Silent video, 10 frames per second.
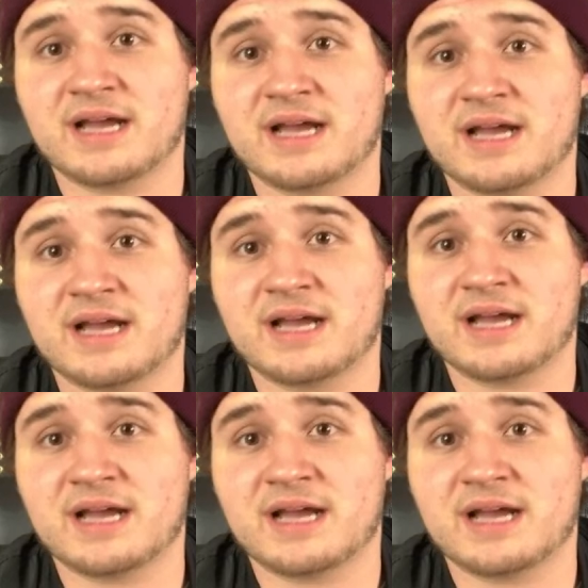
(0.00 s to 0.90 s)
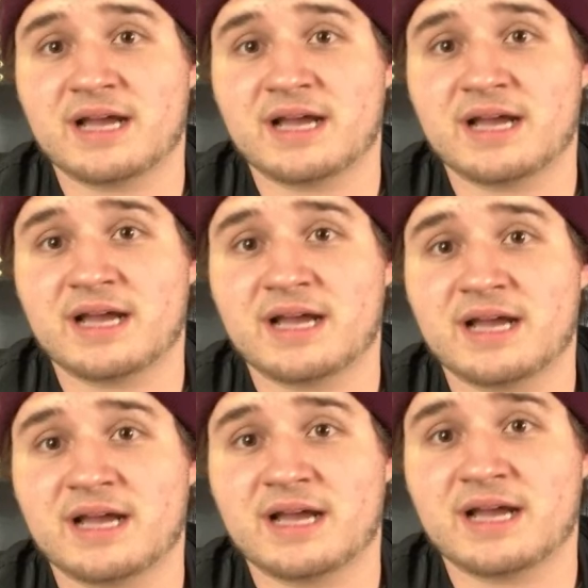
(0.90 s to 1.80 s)
and take his spot, take his
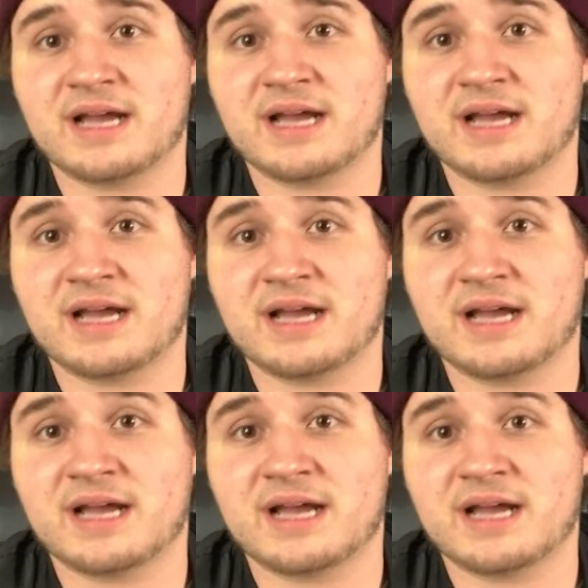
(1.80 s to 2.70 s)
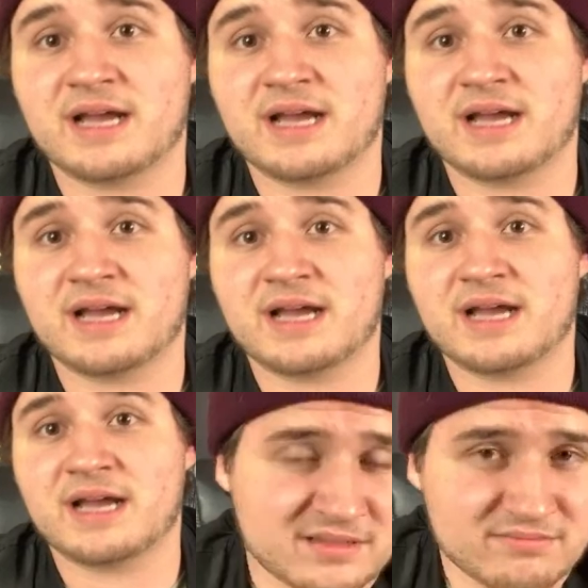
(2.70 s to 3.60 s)
role. I think
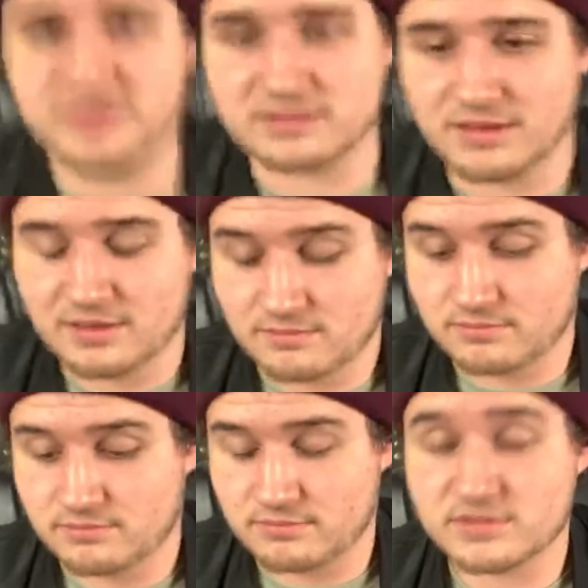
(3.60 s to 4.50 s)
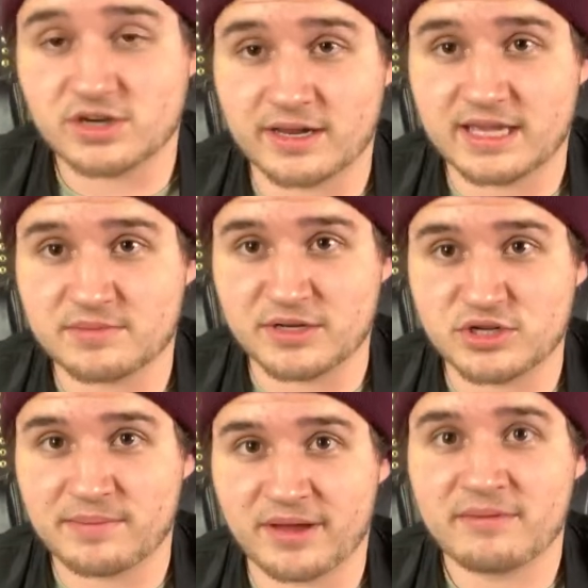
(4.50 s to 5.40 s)
Roman... Sorry, I kicked my
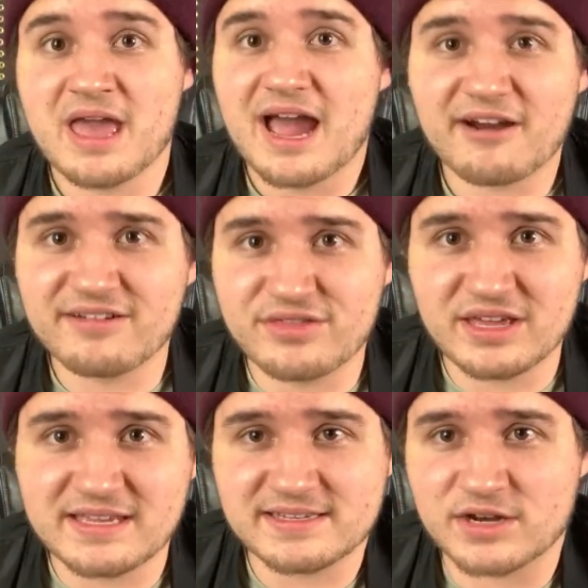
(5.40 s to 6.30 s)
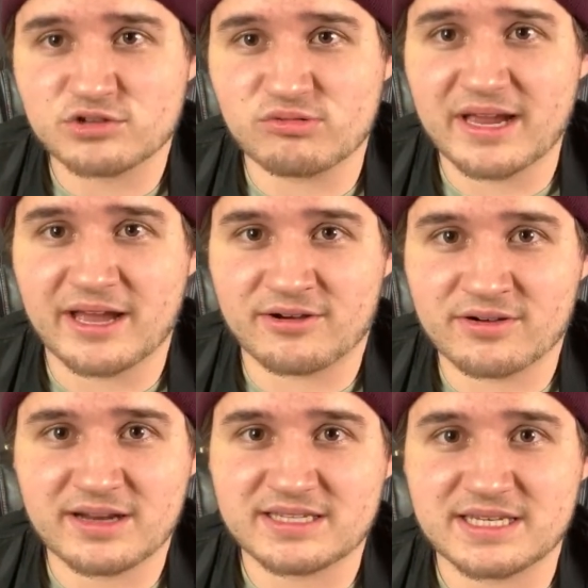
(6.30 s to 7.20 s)
tripod. I already think he's on his way out.
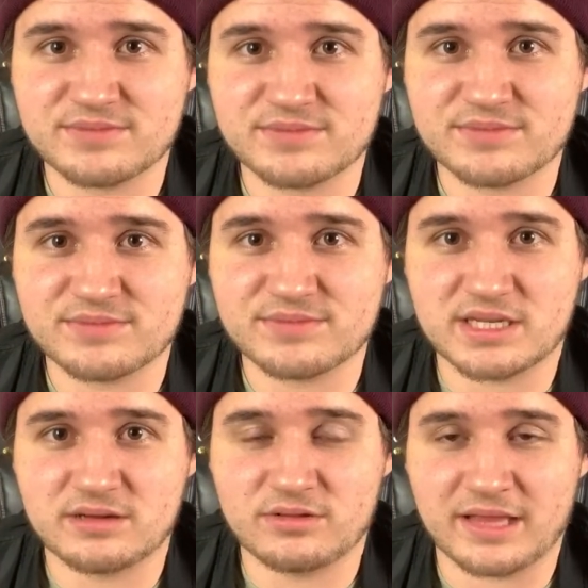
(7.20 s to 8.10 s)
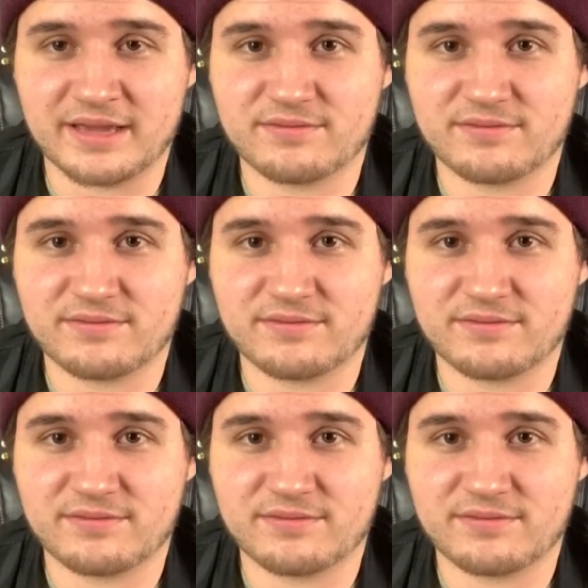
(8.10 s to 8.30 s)
Already seems like he wants to do